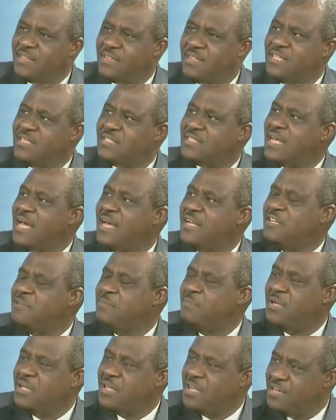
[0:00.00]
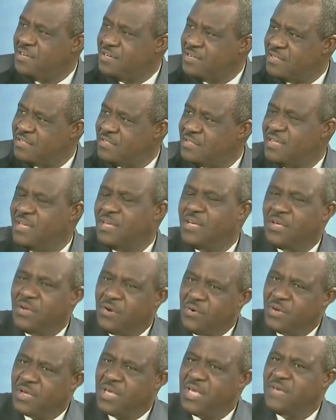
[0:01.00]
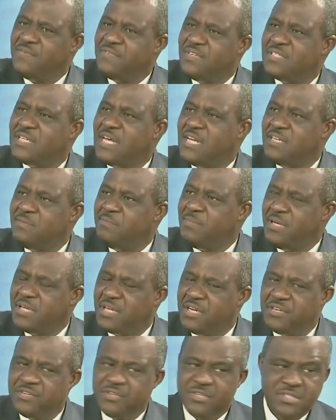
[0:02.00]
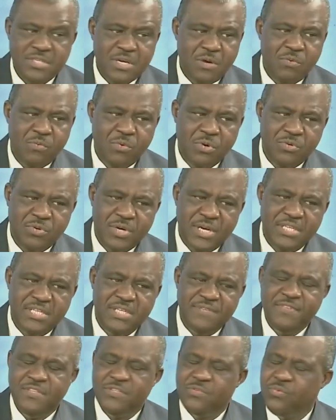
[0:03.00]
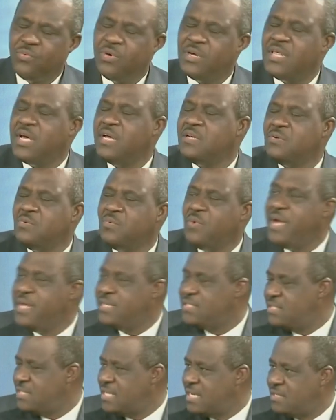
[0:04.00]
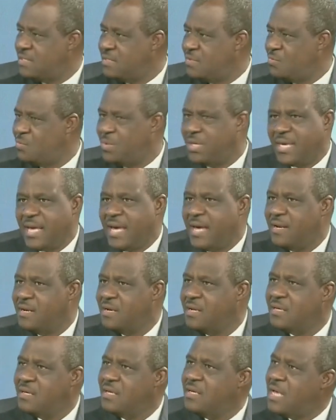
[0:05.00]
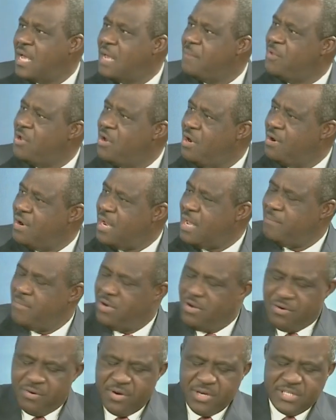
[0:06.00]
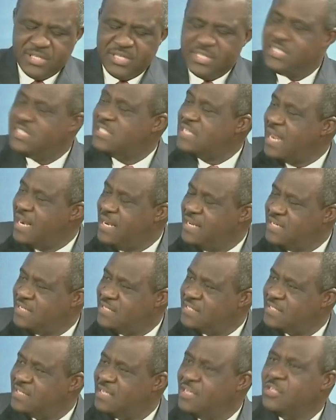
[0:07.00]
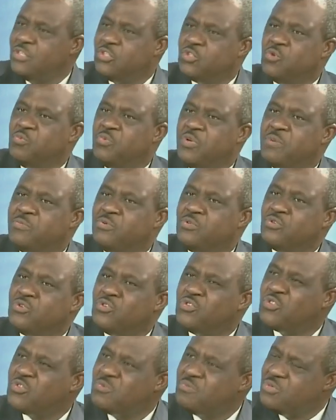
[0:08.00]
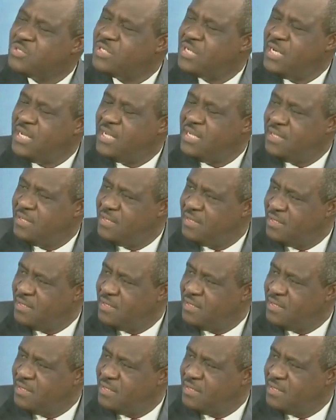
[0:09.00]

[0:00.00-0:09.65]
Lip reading: These are the implications. Okay, if these are the implications and we want to achieve this, what are the ways that we can ameliorate these challenges to be able to smoothly